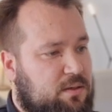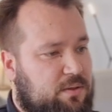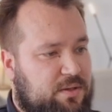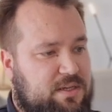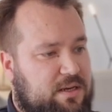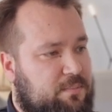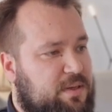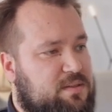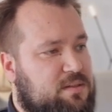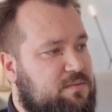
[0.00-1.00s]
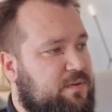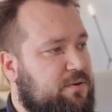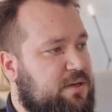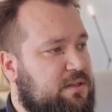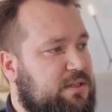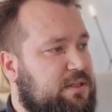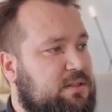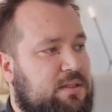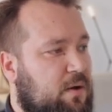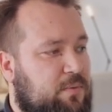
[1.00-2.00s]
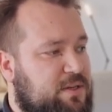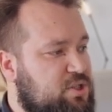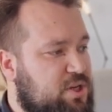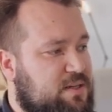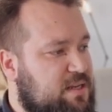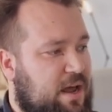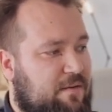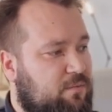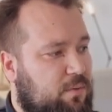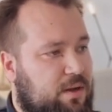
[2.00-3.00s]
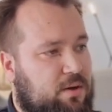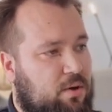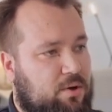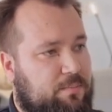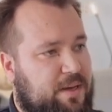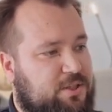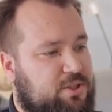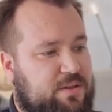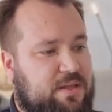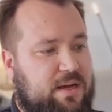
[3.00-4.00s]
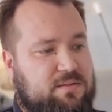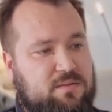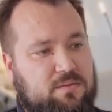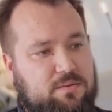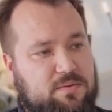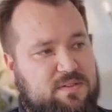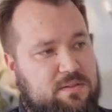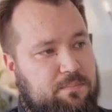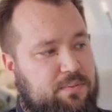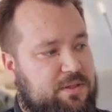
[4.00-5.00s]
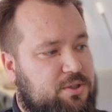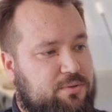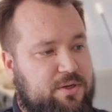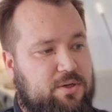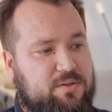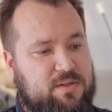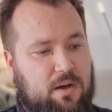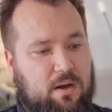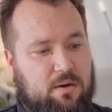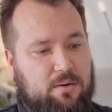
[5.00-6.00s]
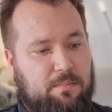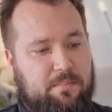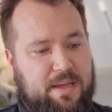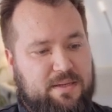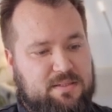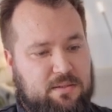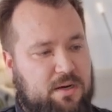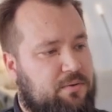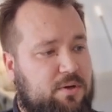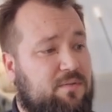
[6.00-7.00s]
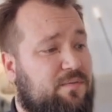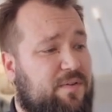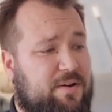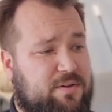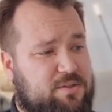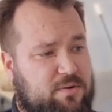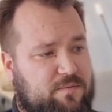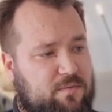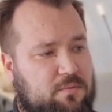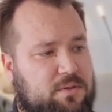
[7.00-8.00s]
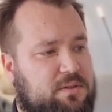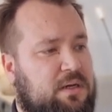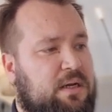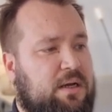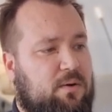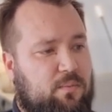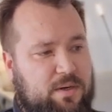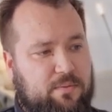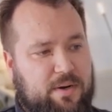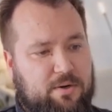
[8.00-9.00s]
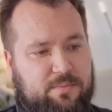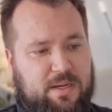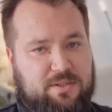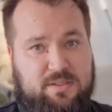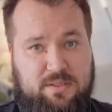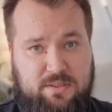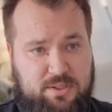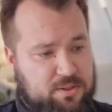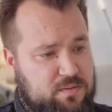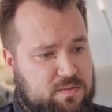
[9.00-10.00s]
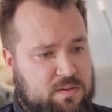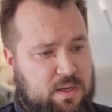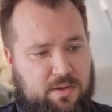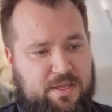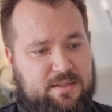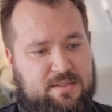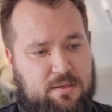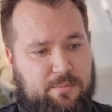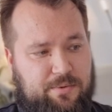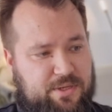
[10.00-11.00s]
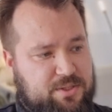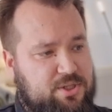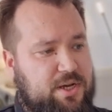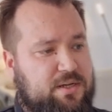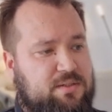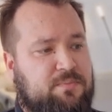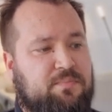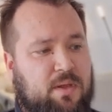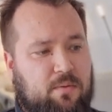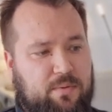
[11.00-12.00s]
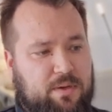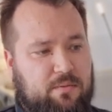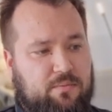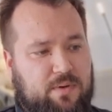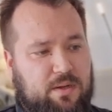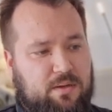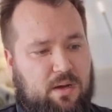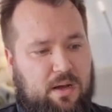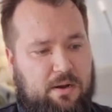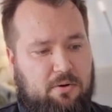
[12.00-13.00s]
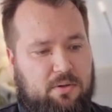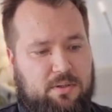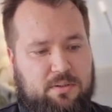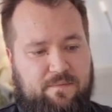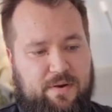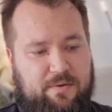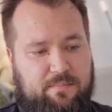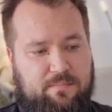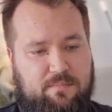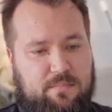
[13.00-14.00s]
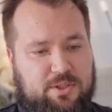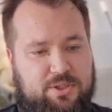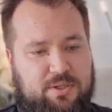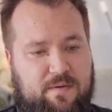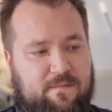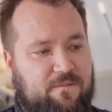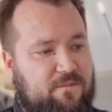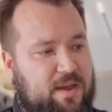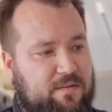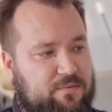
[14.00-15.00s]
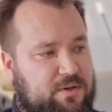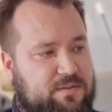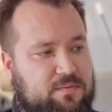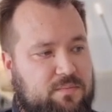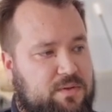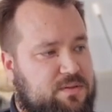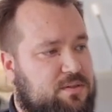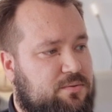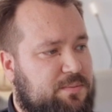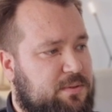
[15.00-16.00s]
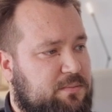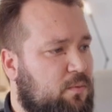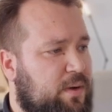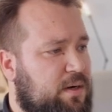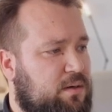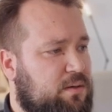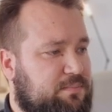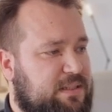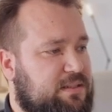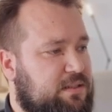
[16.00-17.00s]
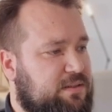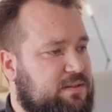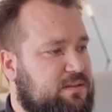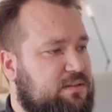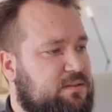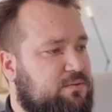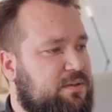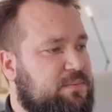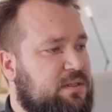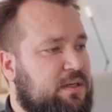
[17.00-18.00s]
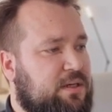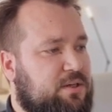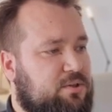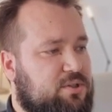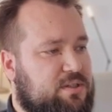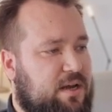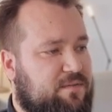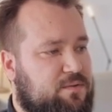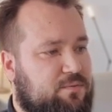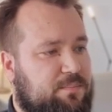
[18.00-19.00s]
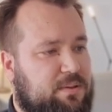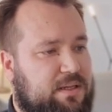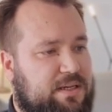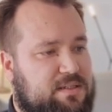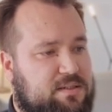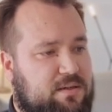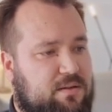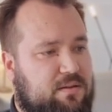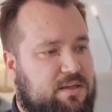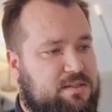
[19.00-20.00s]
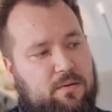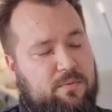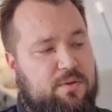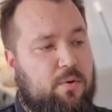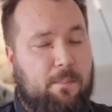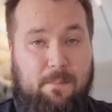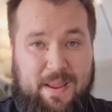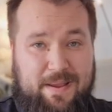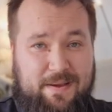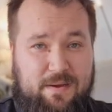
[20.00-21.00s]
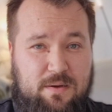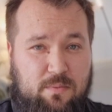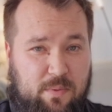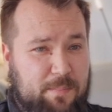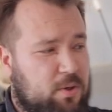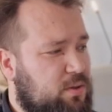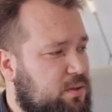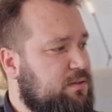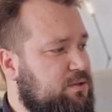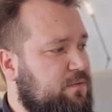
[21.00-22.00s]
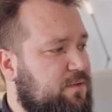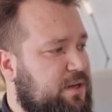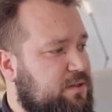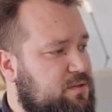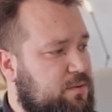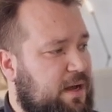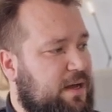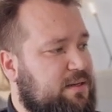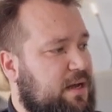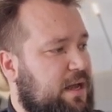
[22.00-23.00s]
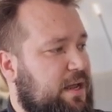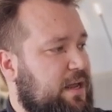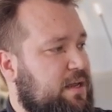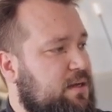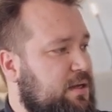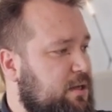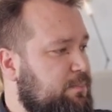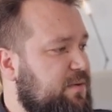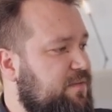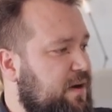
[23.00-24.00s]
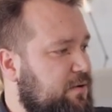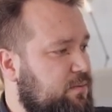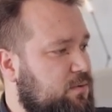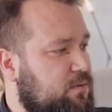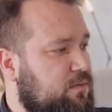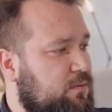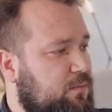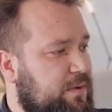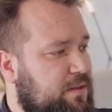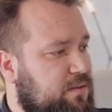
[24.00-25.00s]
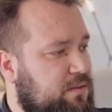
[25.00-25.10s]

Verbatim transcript: the database is very clean. We just have one automation that simply triggers our Make scenario. Very straightforward. When a record matches conditions, get summary is checked. We run our very much favorite script, where basically this is the script. You just have to replace this with your Make webhook. Don't forget to add a input variable with